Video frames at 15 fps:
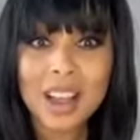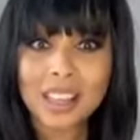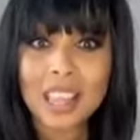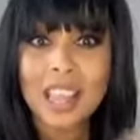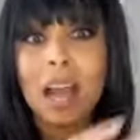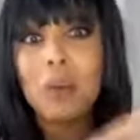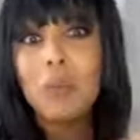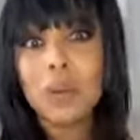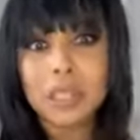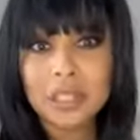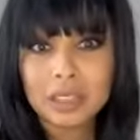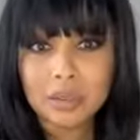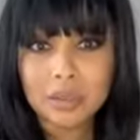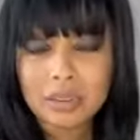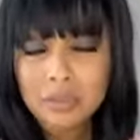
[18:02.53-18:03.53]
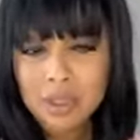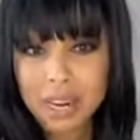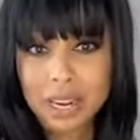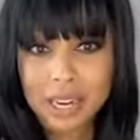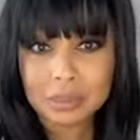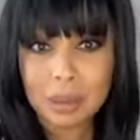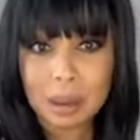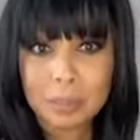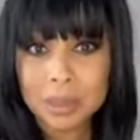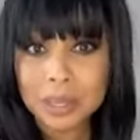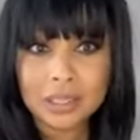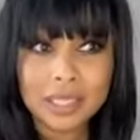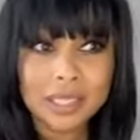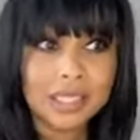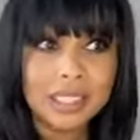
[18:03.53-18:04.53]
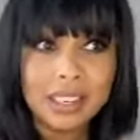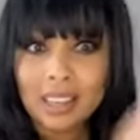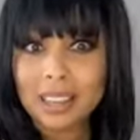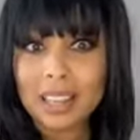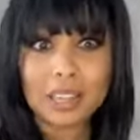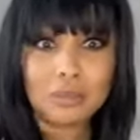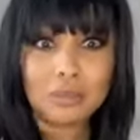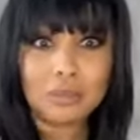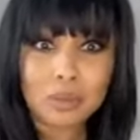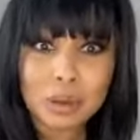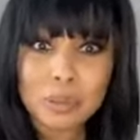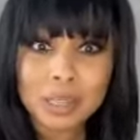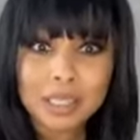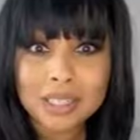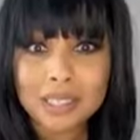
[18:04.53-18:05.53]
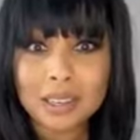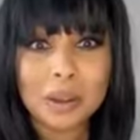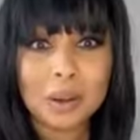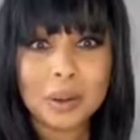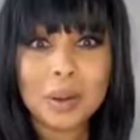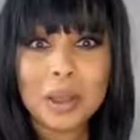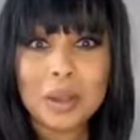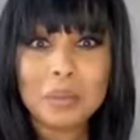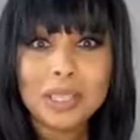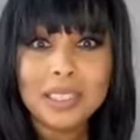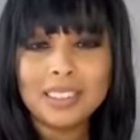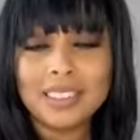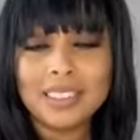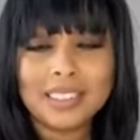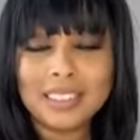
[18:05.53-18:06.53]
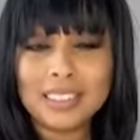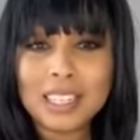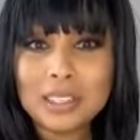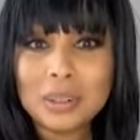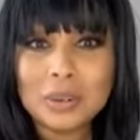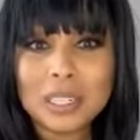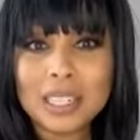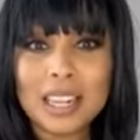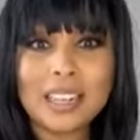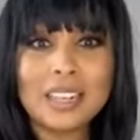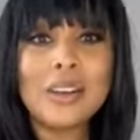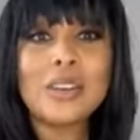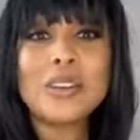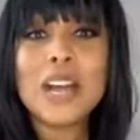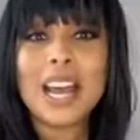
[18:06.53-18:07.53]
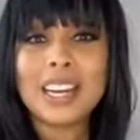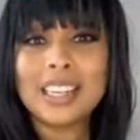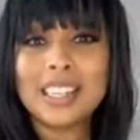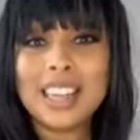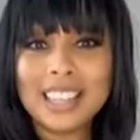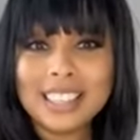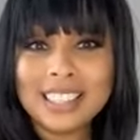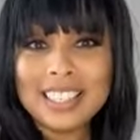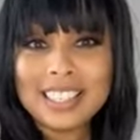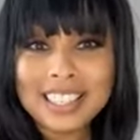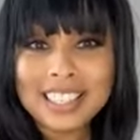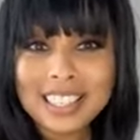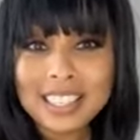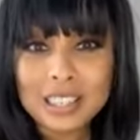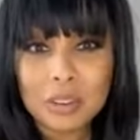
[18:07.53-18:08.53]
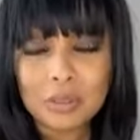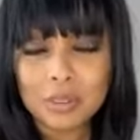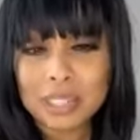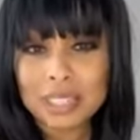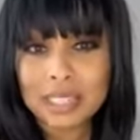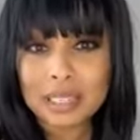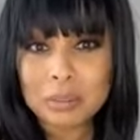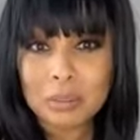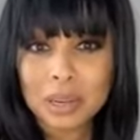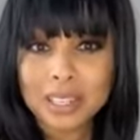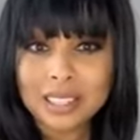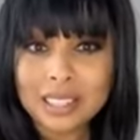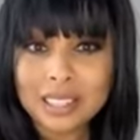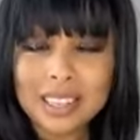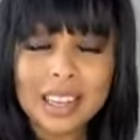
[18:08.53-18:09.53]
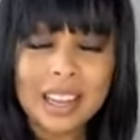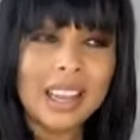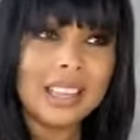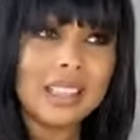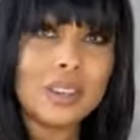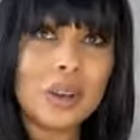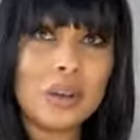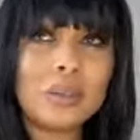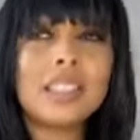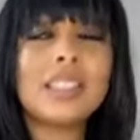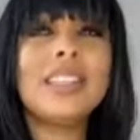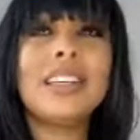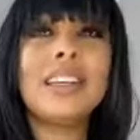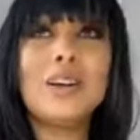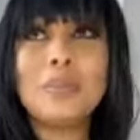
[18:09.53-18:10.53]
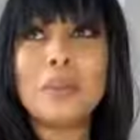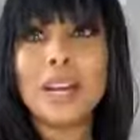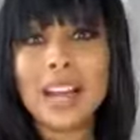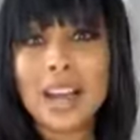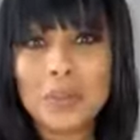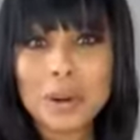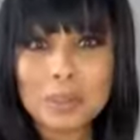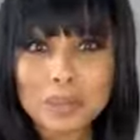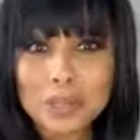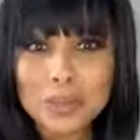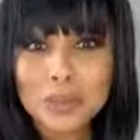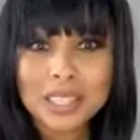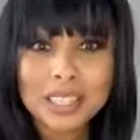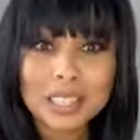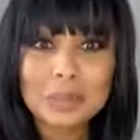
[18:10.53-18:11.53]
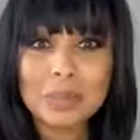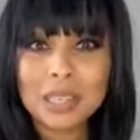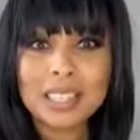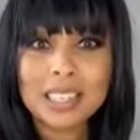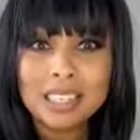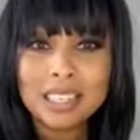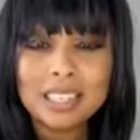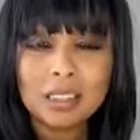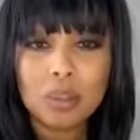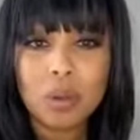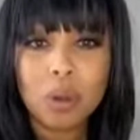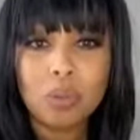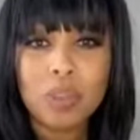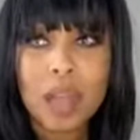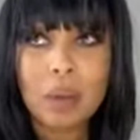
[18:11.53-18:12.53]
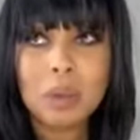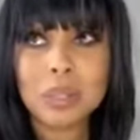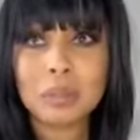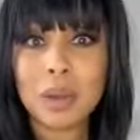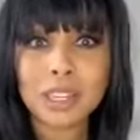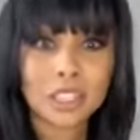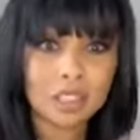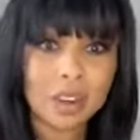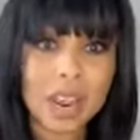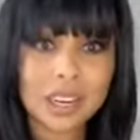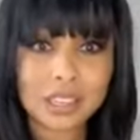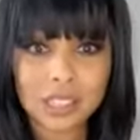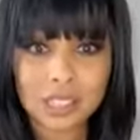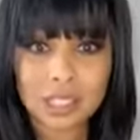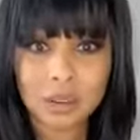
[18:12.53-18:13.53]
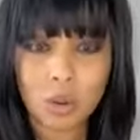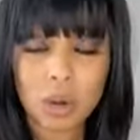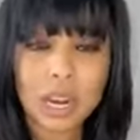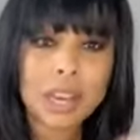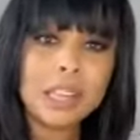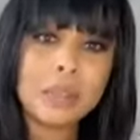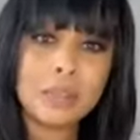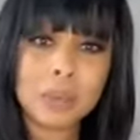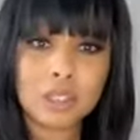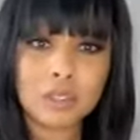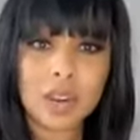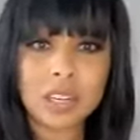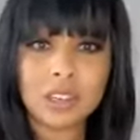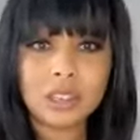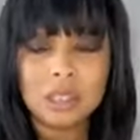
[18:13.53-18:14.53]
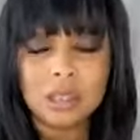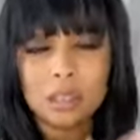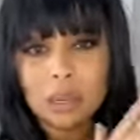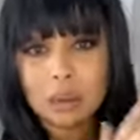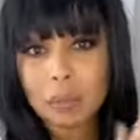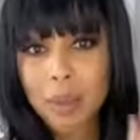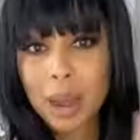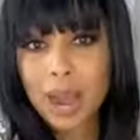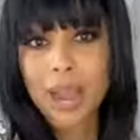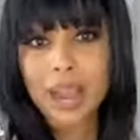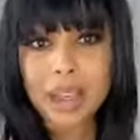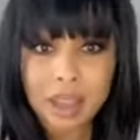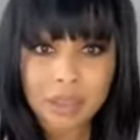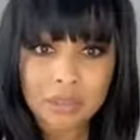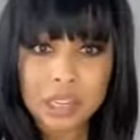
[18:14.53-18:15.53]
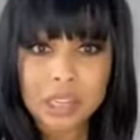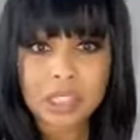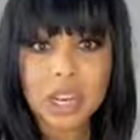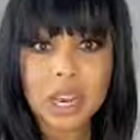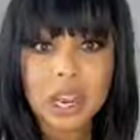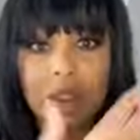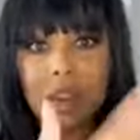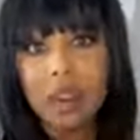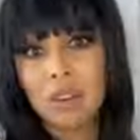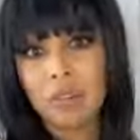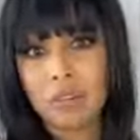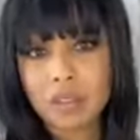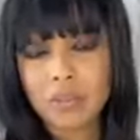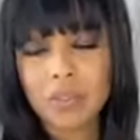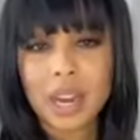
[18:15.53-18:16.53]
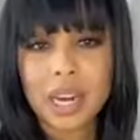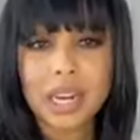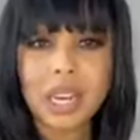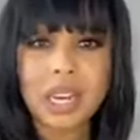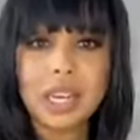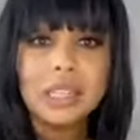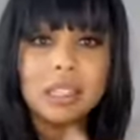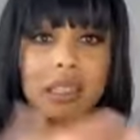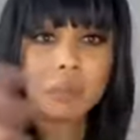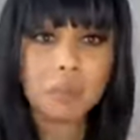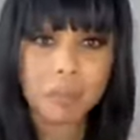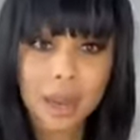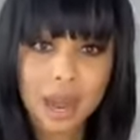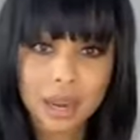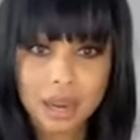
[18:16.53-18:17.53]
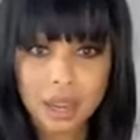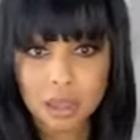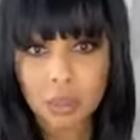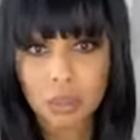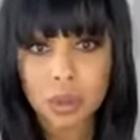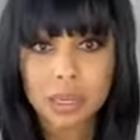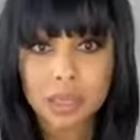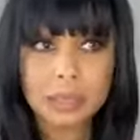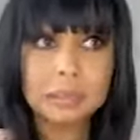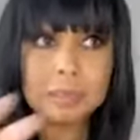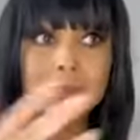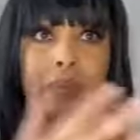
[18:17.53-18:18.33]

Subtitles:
Like I wanted to refinance my building like 3 months ago, but the lender was like, no, you got to at least season it for 6 months. So I was just like, oh my God, what am I doing 6 months? Because, that was my strategy, or that is my strategy, to buy FHA, refinance, buy another one.